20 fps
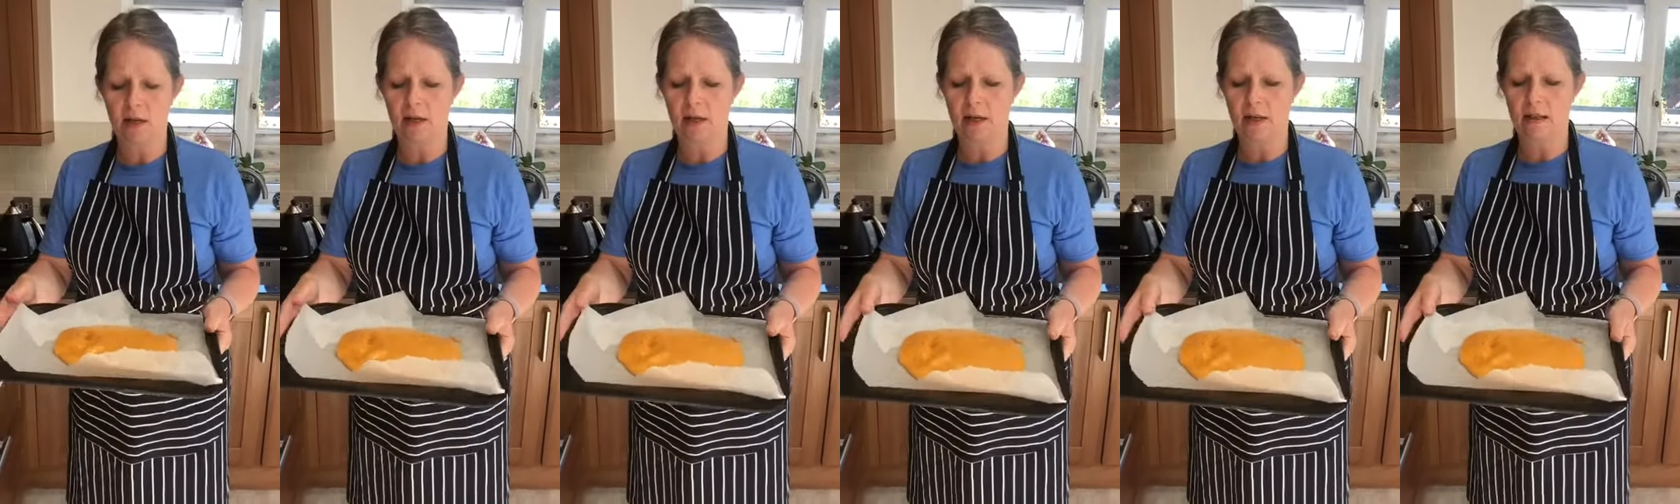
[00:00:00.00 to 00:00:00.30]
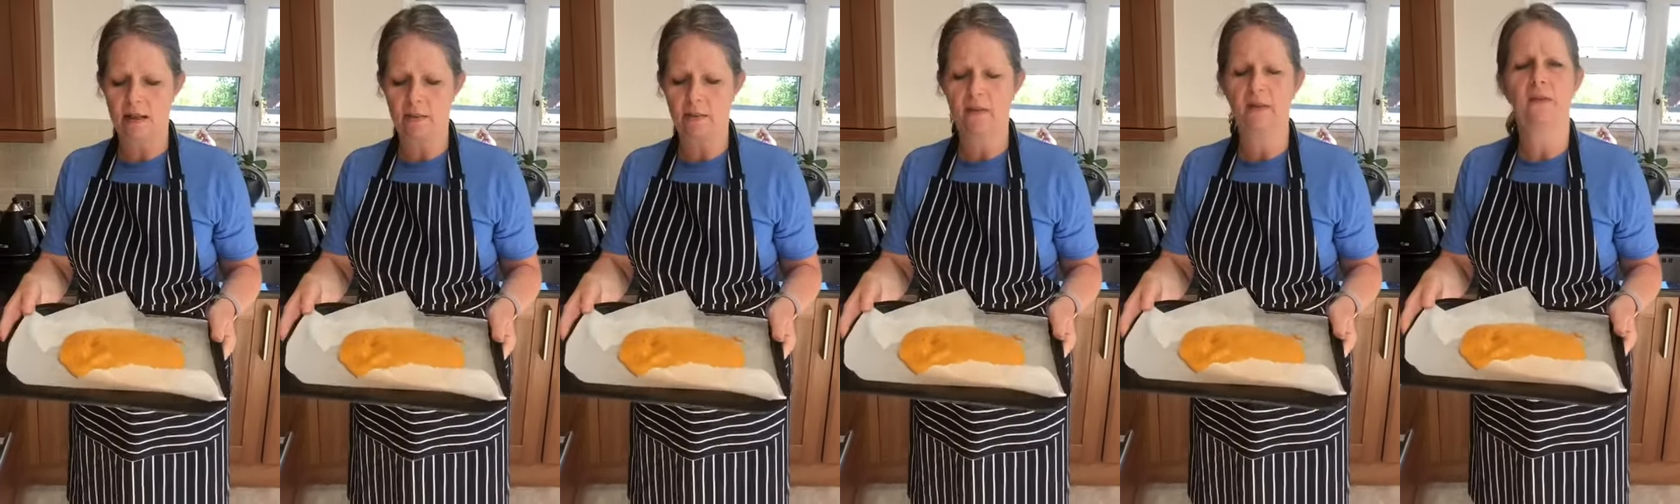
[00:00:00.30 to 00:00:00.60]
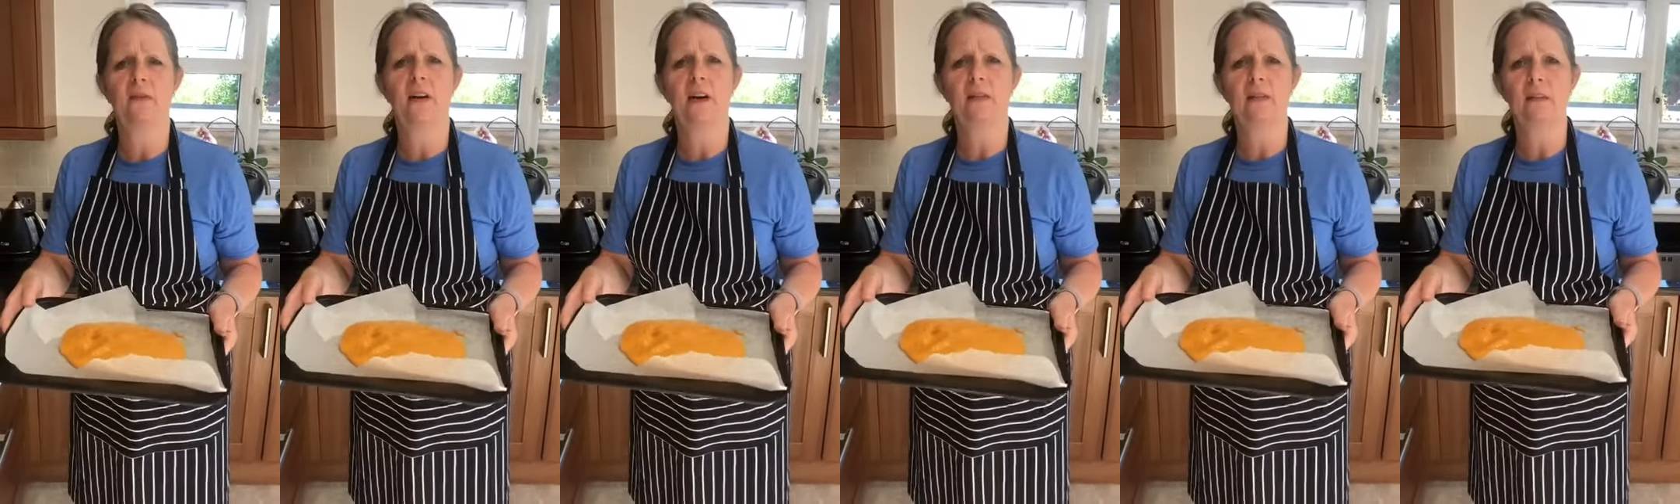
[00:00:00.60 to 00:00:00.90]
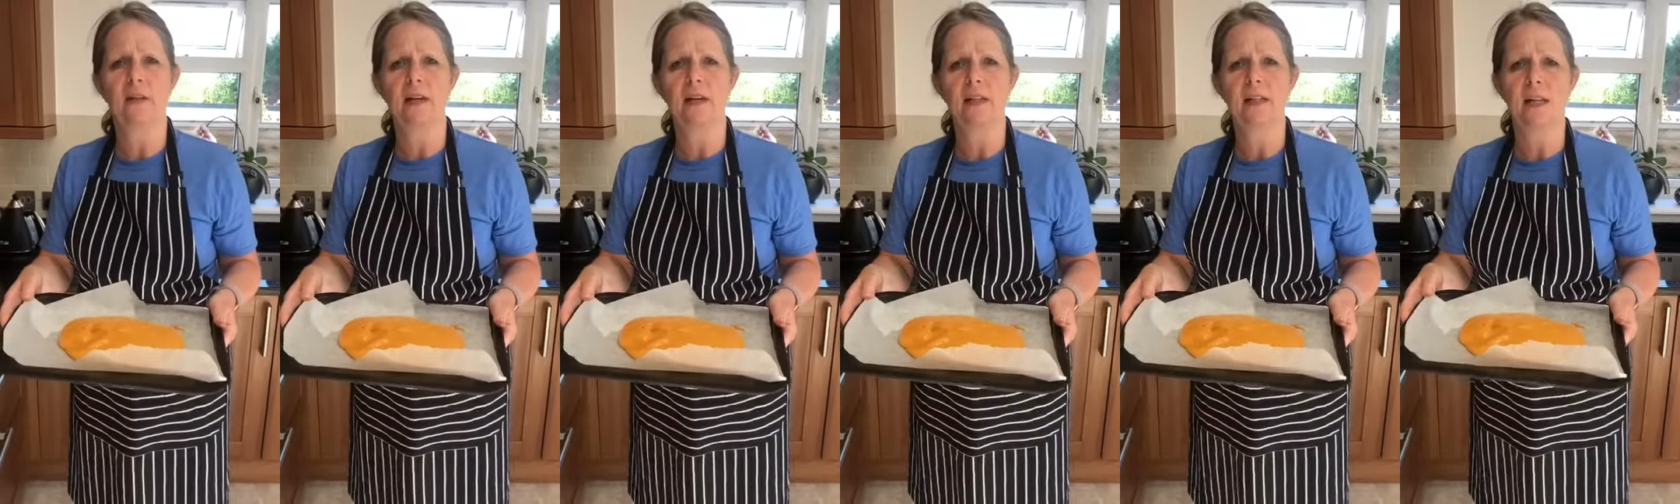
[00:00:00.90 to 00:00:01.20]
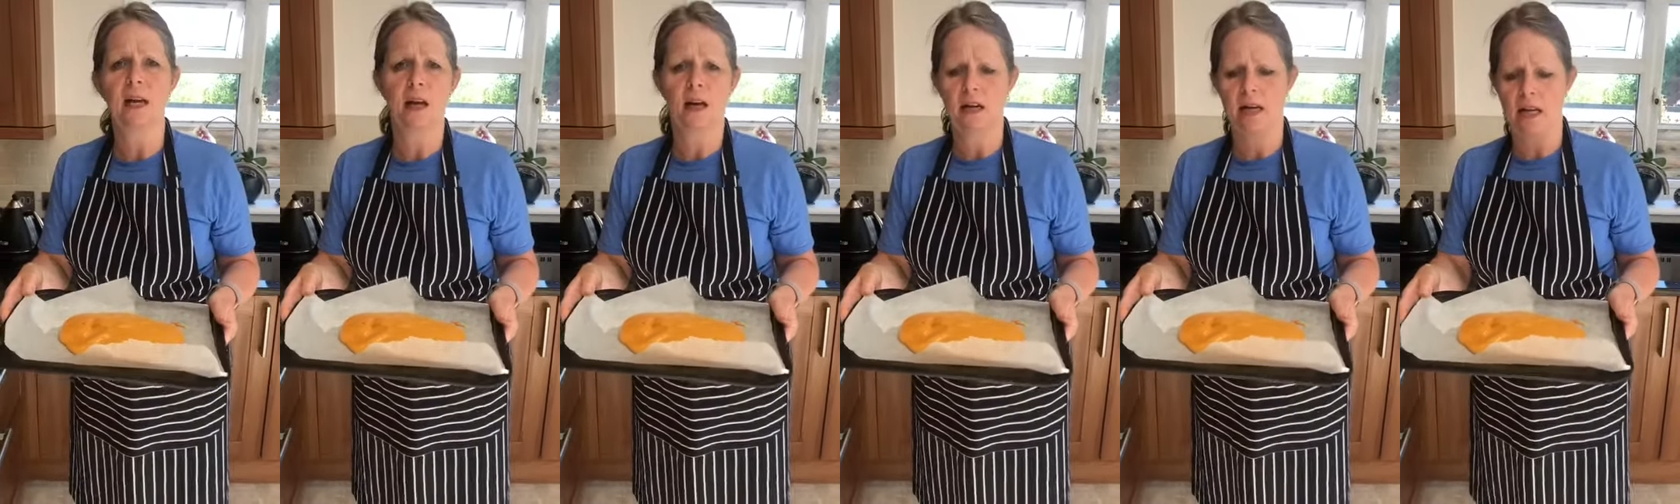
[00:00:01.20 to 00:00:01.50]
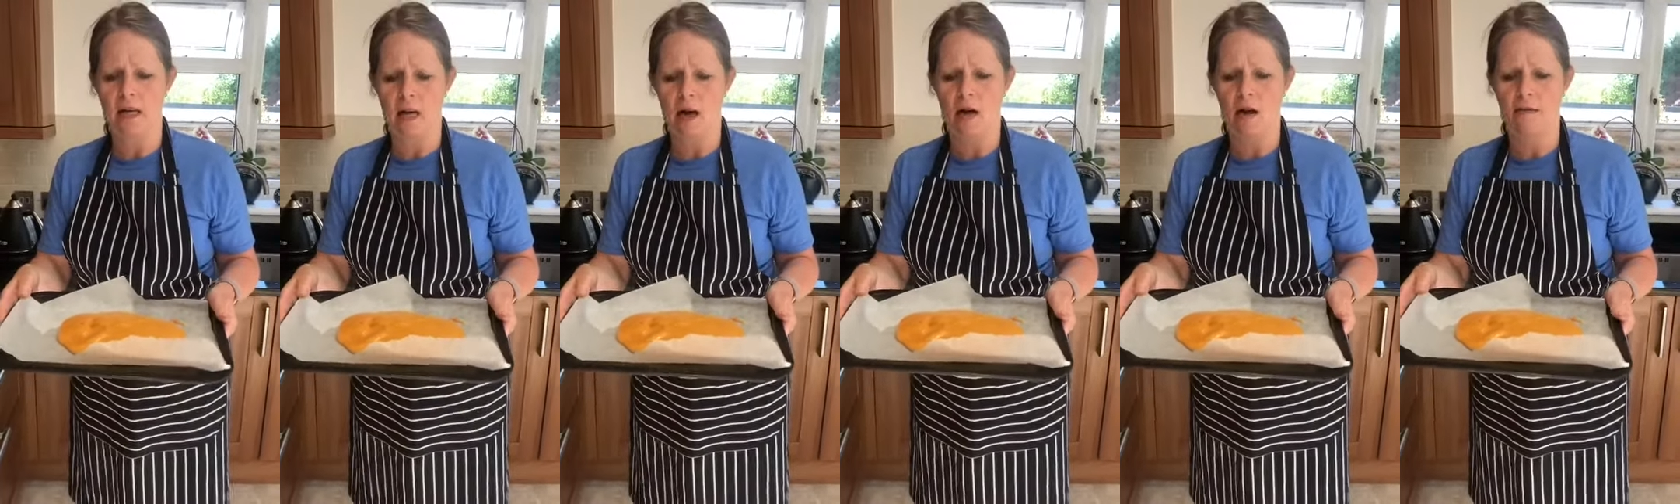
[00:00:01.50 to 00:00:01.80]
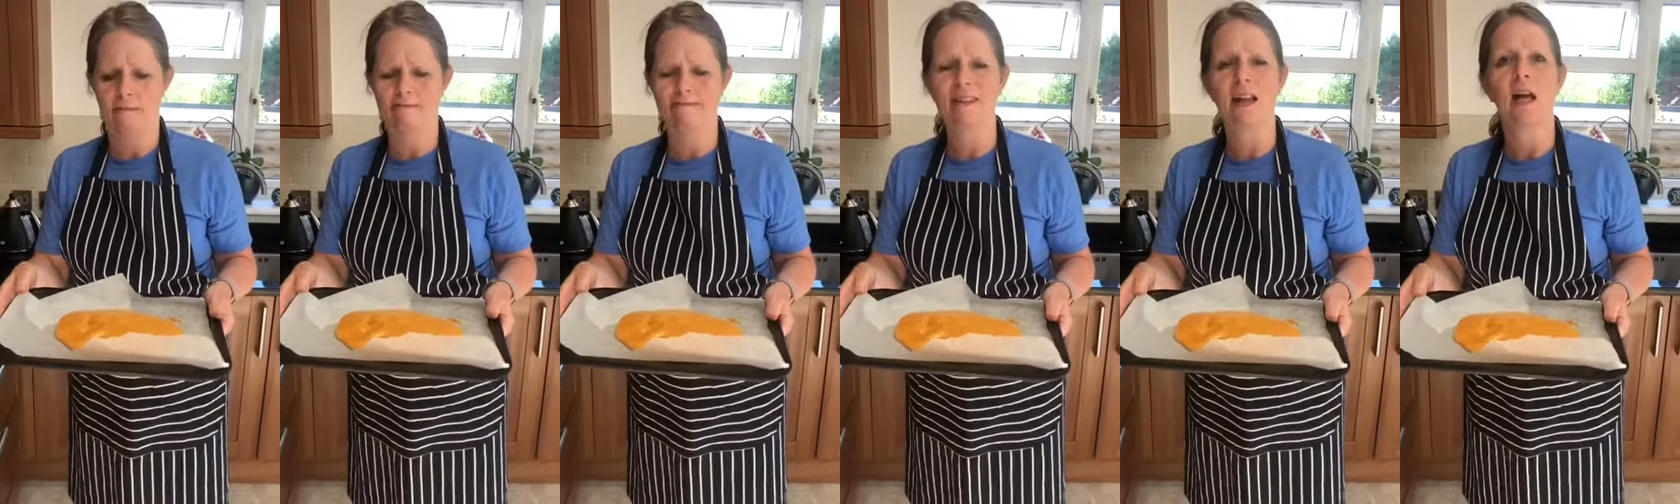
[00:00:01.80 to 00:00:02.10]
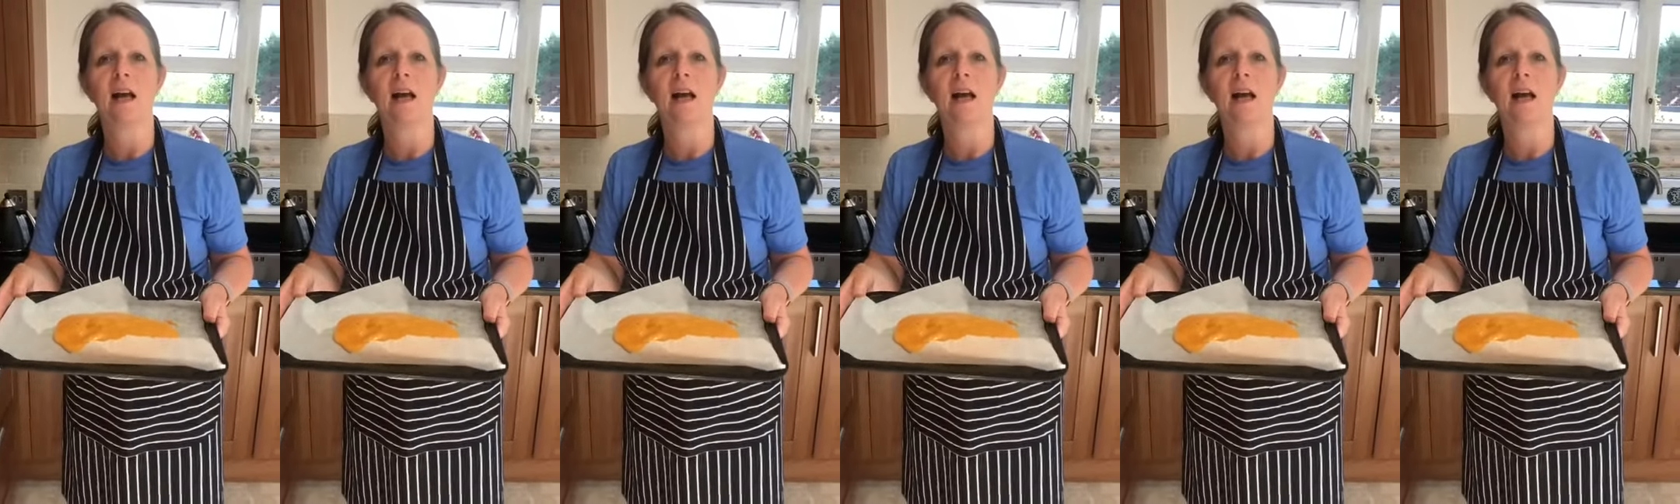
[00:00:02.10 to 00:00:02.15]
get their fluffiest honeycomb.